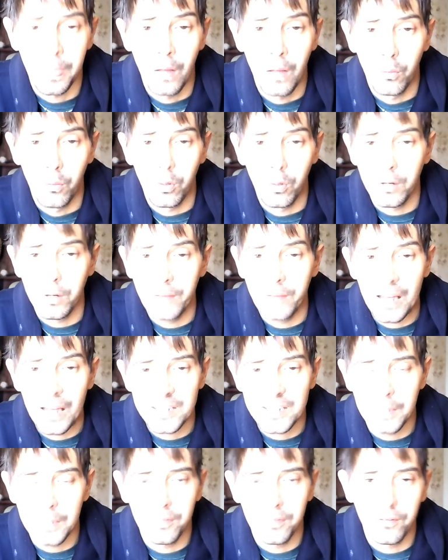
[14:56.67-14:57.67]
We're in that
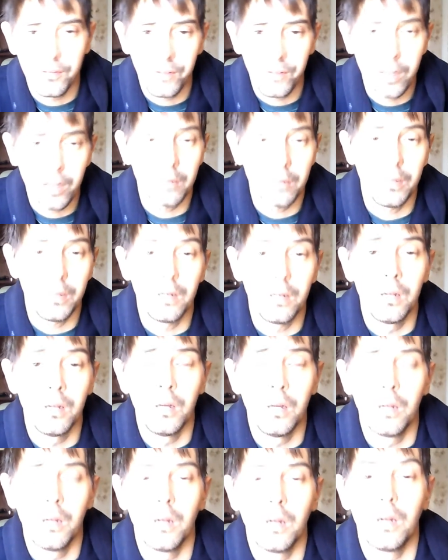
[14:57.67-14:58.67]
type of environment.
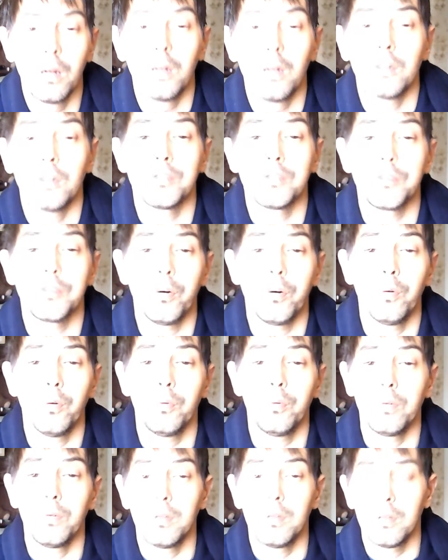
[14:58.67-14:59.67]

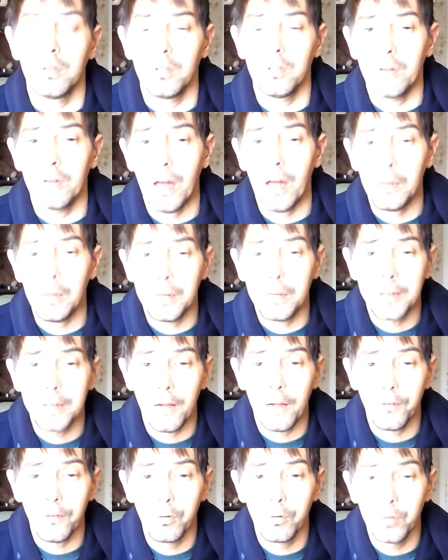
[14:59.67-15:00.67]
So you gotta be
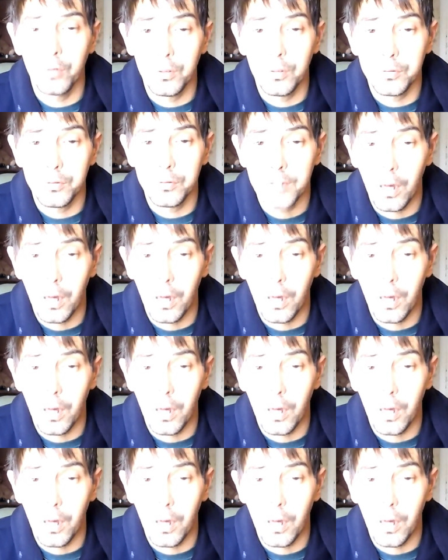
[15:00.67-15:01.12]
careful who you tell